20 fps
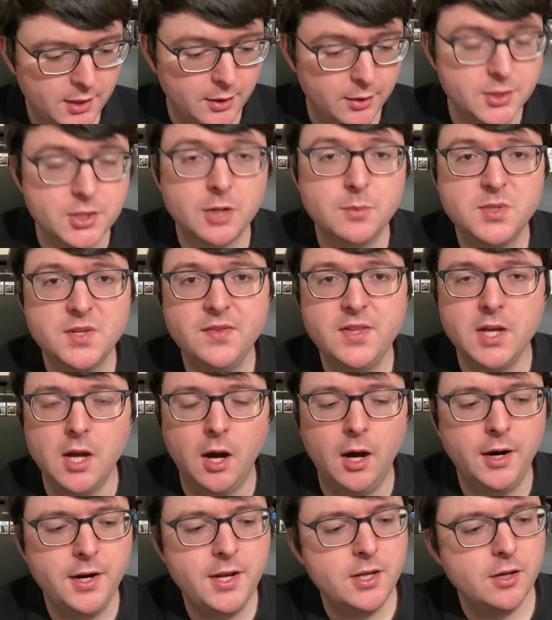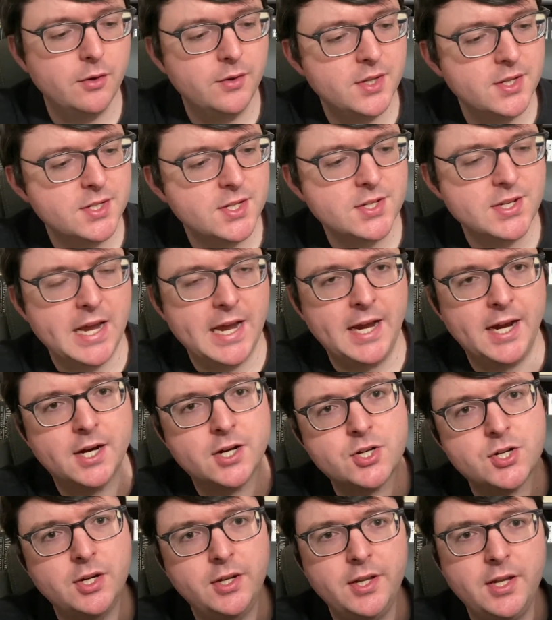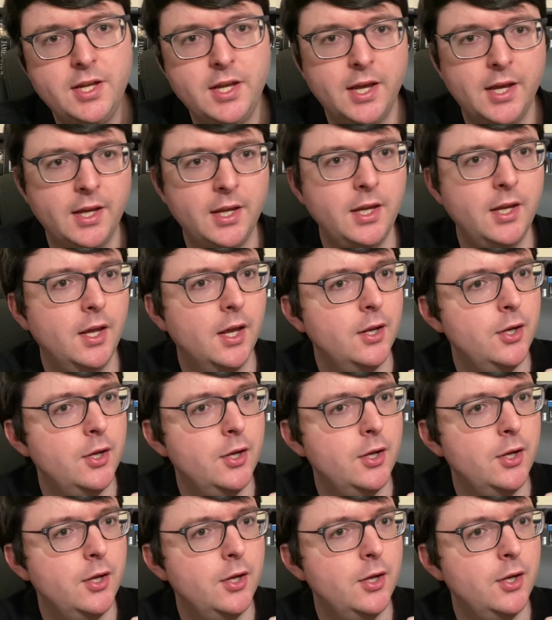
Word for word: Now, in terms of the audio, this is actually a,